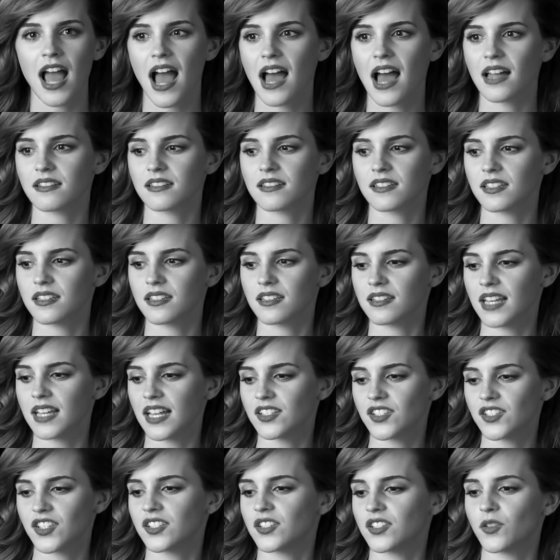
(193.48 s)
And
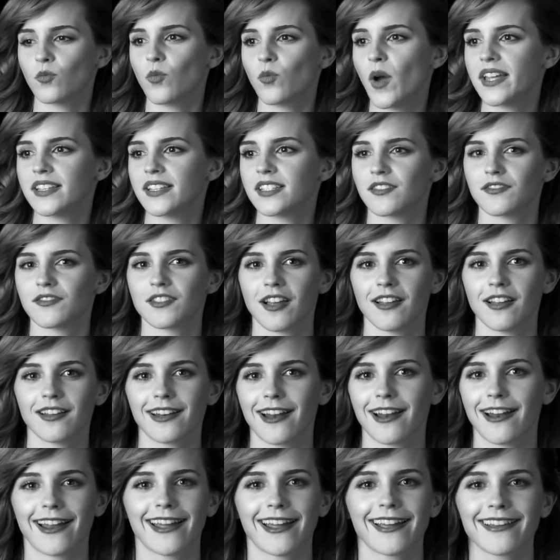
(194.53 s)
that's just a waste of time. You
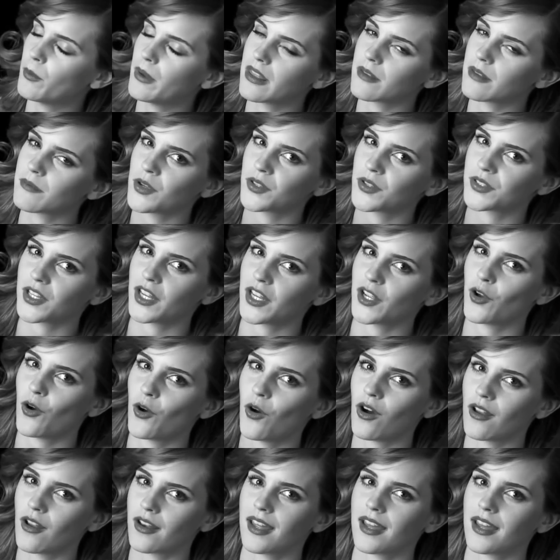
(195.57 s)
know, like, be the most
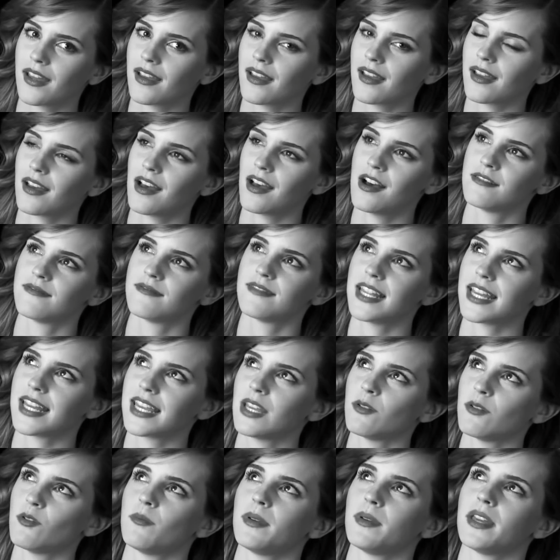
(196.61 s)
iconic of
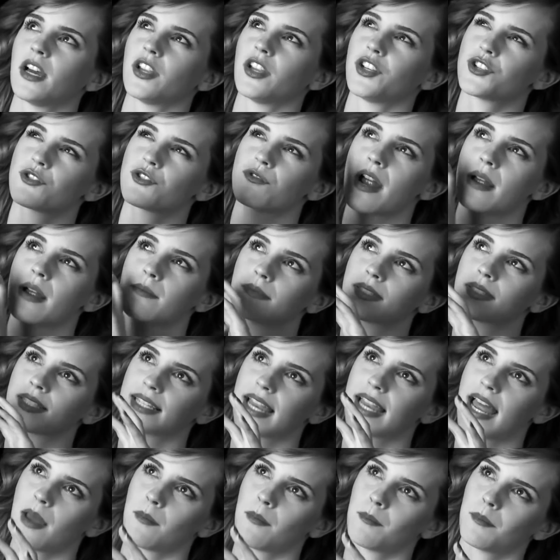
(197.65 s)
Nicki will be her tramp
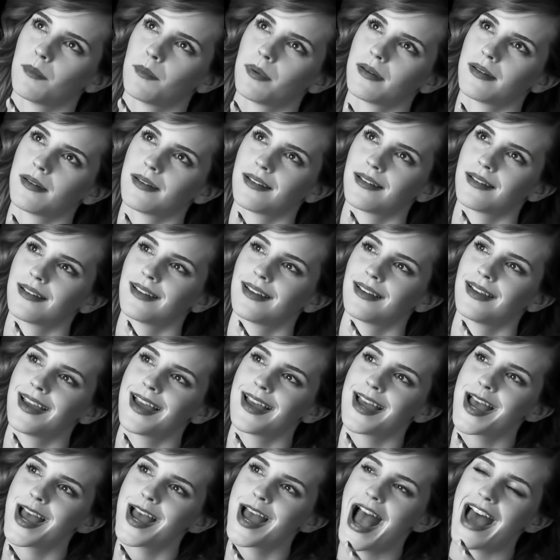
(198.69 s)
stamp.
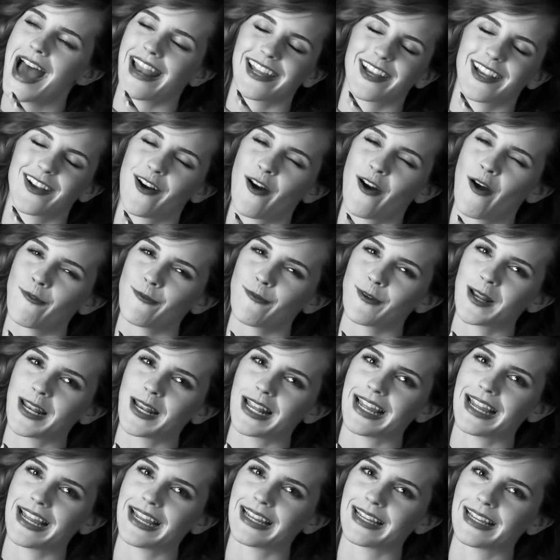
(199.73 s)
And I can't
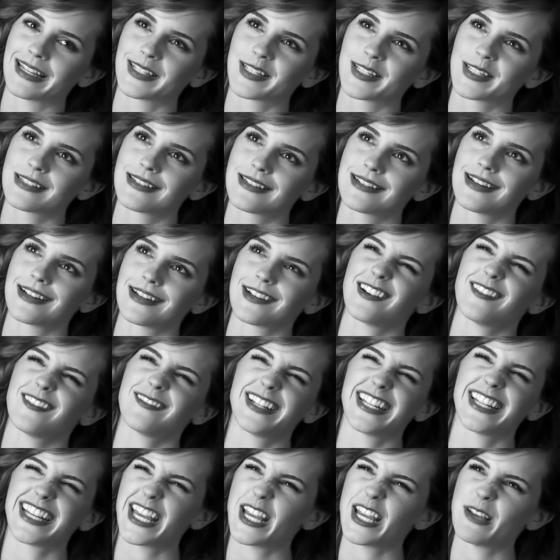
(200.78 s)
really
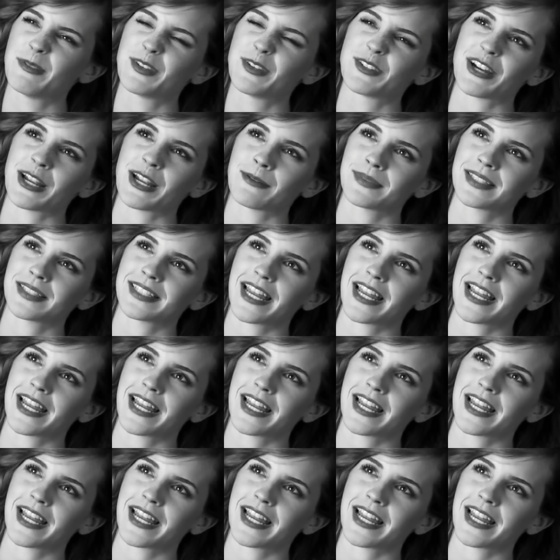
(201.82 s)
keep the tramp